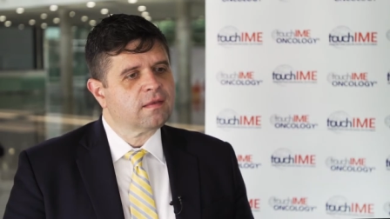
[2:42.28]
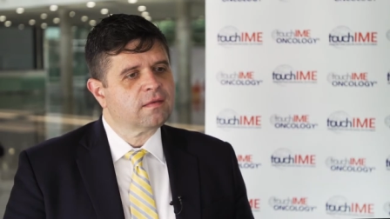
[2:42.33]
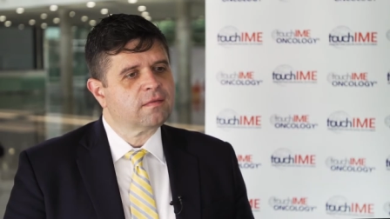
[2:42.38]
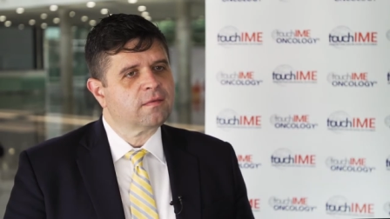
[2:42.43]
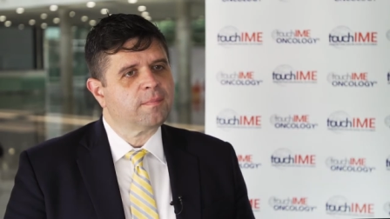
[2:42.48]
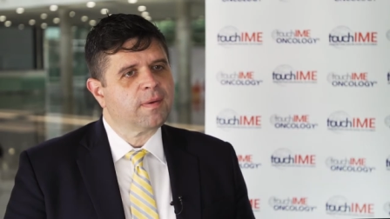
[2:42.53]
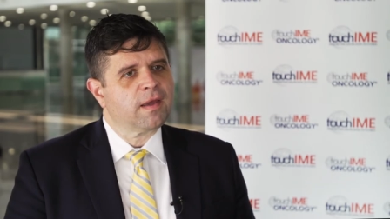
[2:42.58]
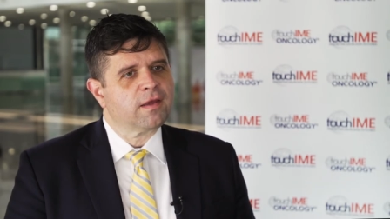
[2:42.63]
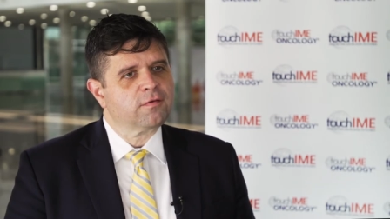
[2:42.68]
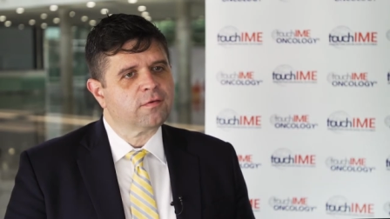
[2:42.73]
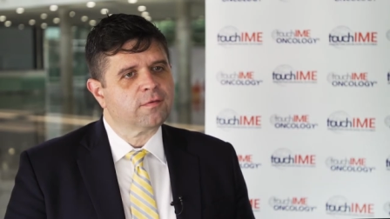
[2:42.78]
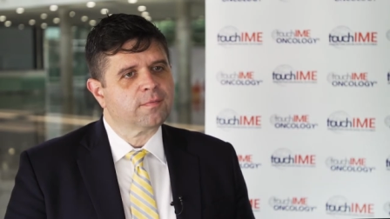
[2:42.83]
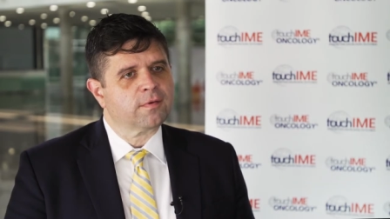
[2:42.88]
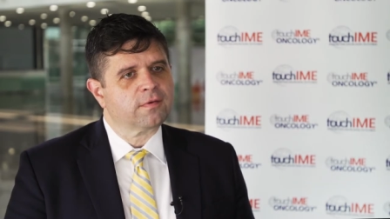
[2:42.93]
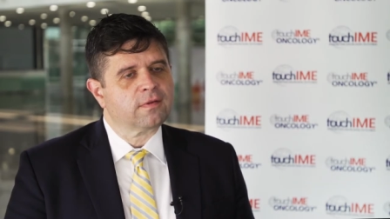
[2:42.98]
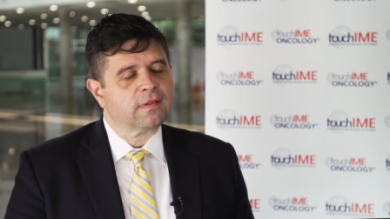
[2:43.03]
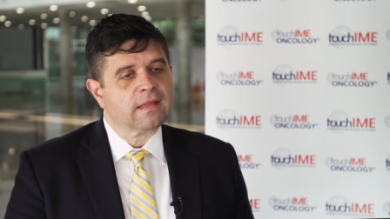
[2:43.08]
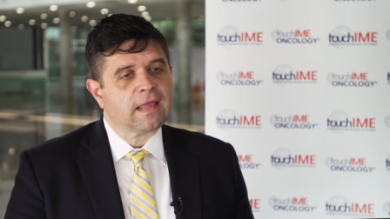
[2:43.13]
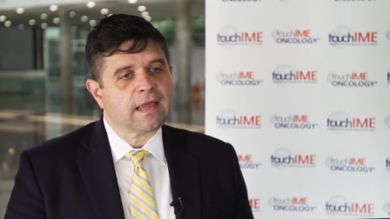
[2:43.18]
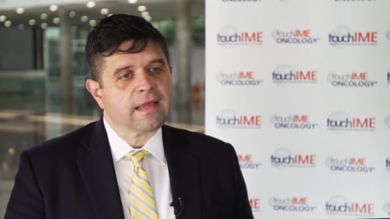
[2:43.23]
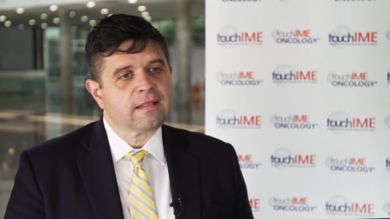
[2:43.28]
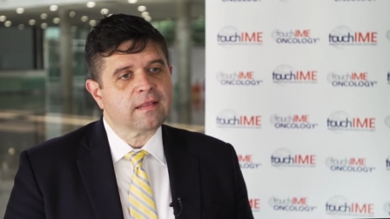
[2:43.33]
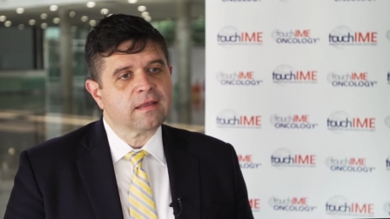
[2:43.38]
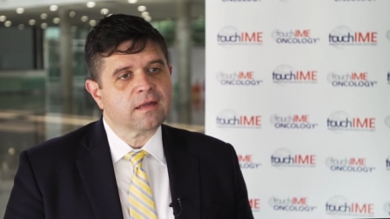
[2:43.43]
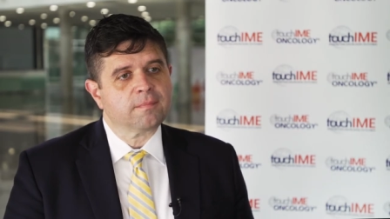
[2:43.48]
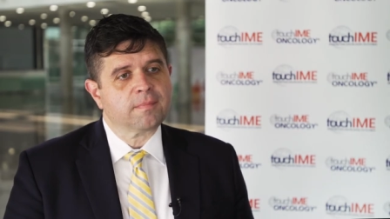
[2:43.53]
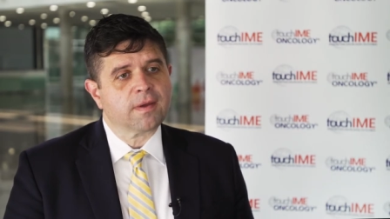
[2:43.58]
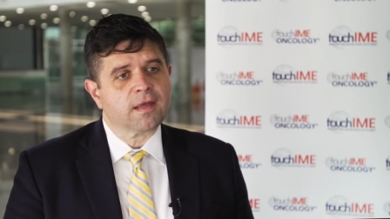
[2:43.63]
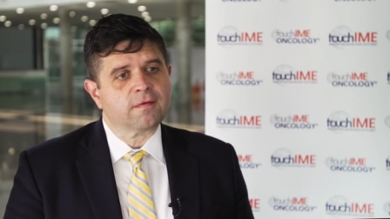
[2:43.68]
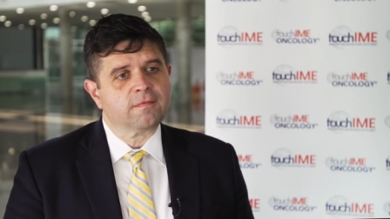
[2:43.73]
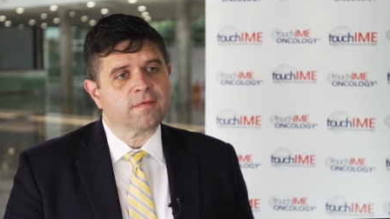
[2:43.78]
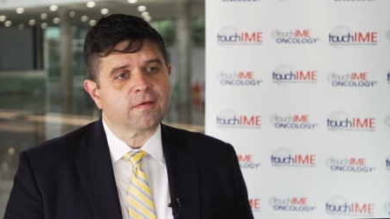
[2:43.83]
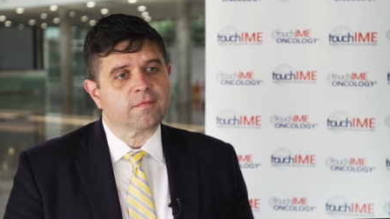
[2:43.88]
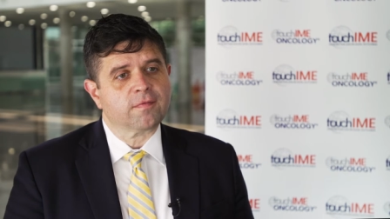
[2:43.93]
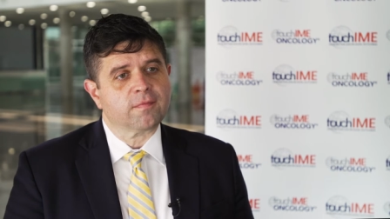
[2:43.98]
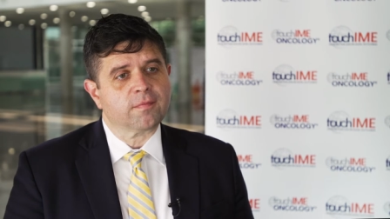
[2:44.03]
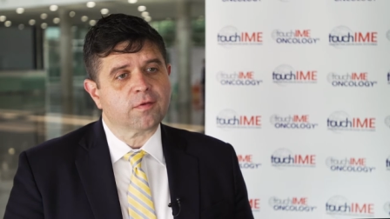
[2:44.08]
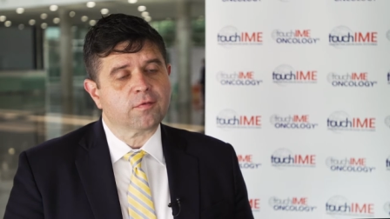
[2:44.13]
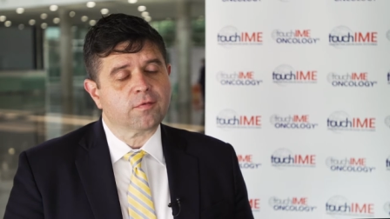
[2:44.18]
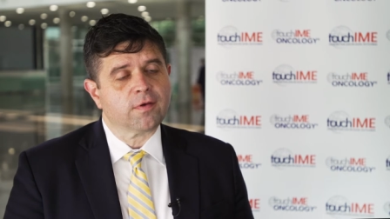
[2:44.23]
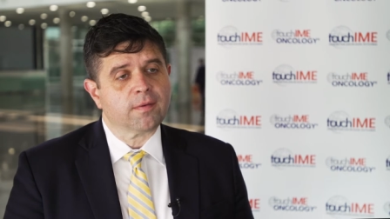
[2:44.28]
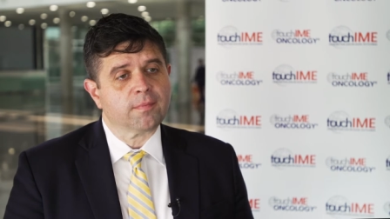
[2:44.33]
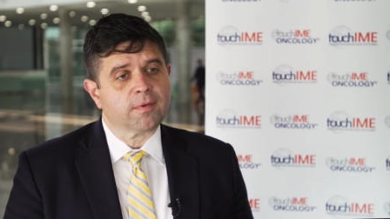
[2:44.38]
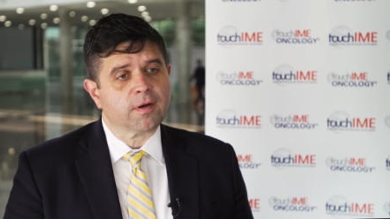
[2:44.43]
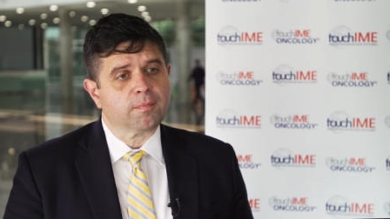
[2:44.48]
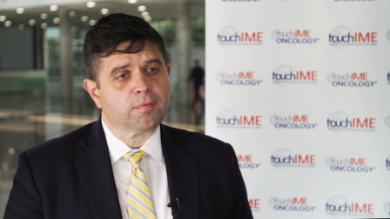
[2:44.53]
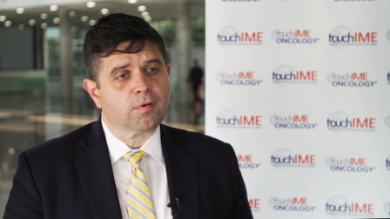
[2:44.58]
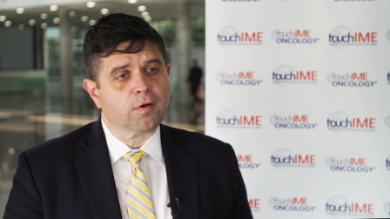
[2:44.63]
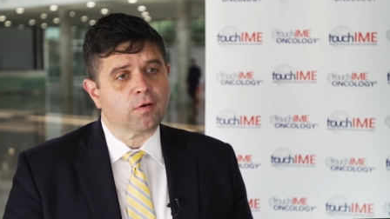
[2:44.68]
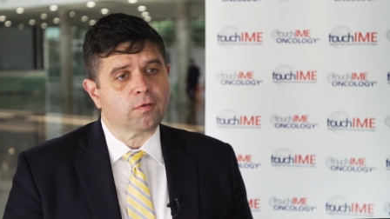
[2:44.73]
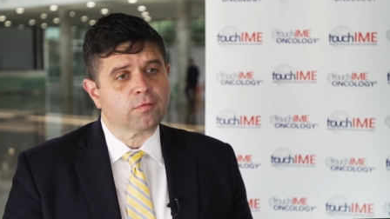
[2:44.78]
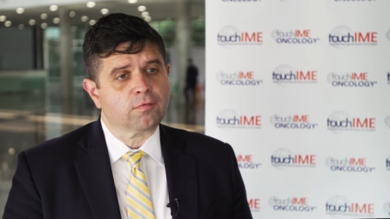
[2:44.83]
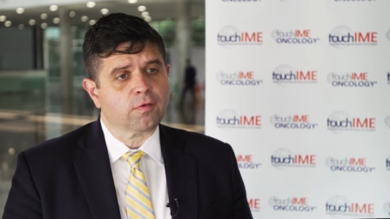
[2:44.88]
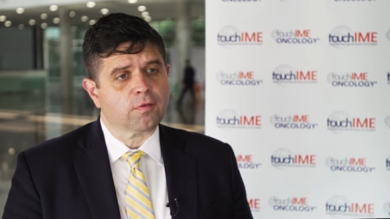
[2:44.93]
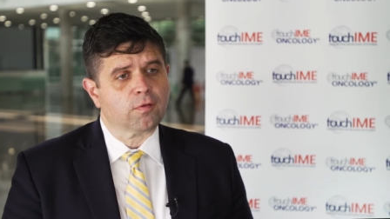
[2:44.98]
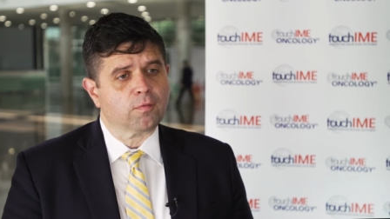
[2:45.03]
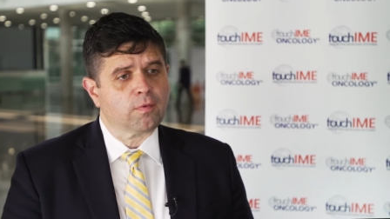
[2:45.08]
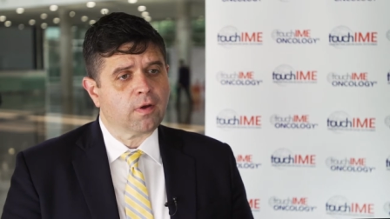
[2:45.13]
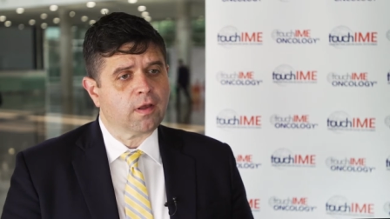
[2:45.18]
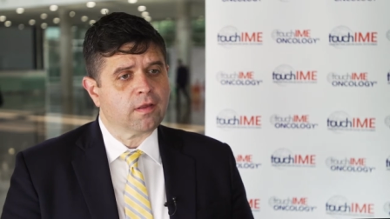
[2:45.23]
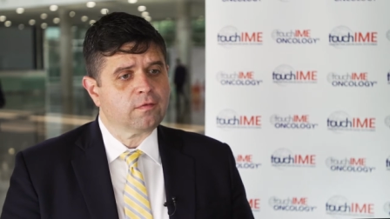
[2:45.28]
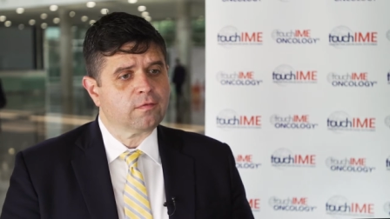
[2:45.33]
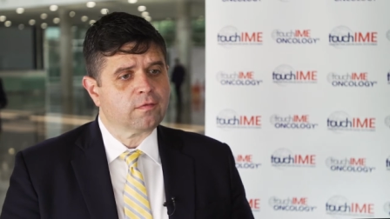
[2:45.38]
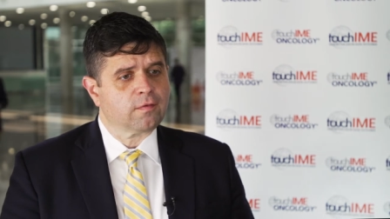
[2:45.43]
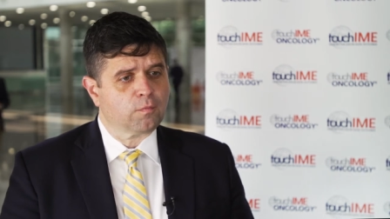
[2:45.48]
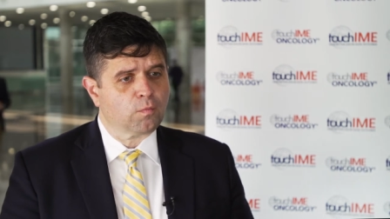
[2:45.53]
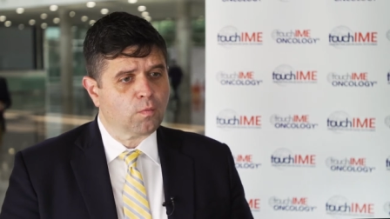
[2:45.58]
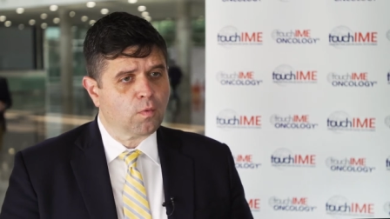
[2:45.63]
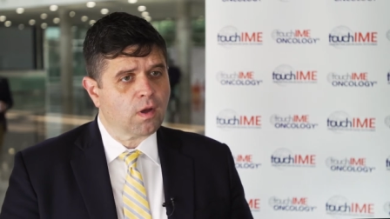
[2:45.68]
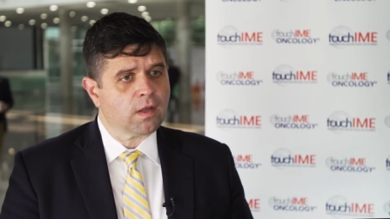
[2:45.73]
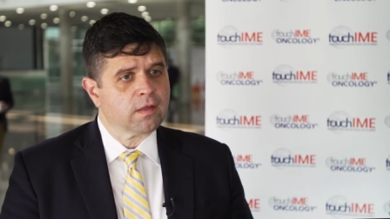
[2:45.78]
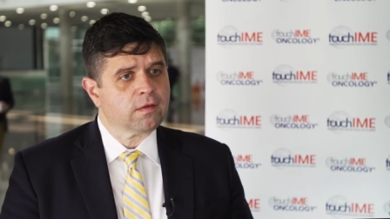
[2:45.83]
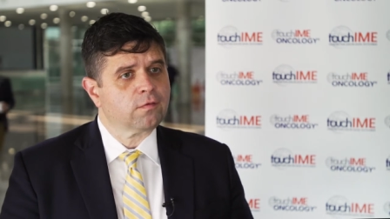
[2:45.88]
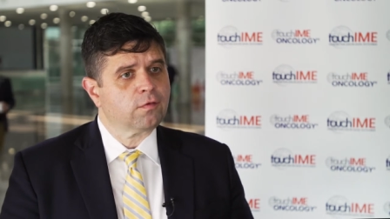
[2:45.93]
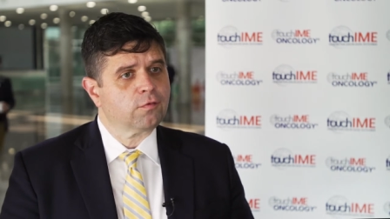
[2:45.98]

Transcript: that the patients most likely to benefit from the treatment approach are the ones that want